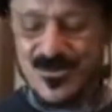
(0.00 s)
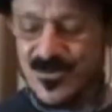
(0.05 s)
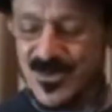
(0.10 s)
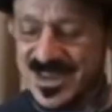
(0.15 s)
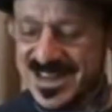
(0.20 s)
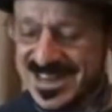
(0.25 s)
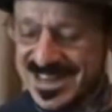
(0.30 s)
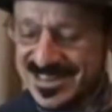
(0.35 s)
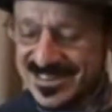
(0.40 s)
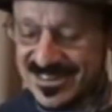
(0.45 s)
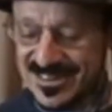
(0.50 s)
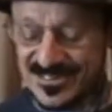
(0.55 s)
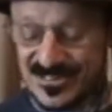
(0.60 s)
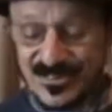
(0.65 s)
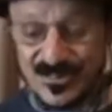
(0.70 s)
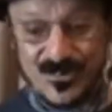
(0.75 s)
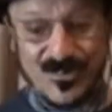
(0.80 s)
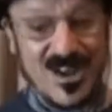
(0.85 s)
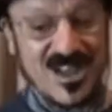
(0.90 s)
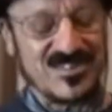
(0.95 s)
We need to
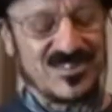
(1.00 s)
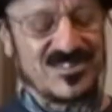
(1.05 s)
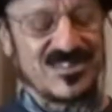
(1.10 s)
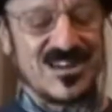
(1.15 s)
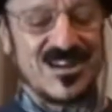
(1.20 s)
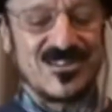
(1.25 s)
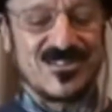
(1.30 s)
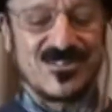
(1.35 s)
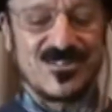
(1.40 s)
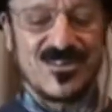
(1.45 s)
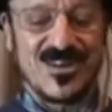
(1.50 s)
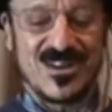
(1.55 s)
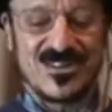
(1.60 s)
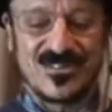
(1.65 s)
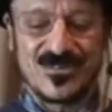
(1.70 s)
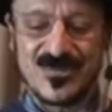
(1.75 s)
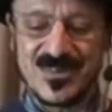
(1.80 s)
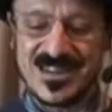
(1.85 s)
trust our trust.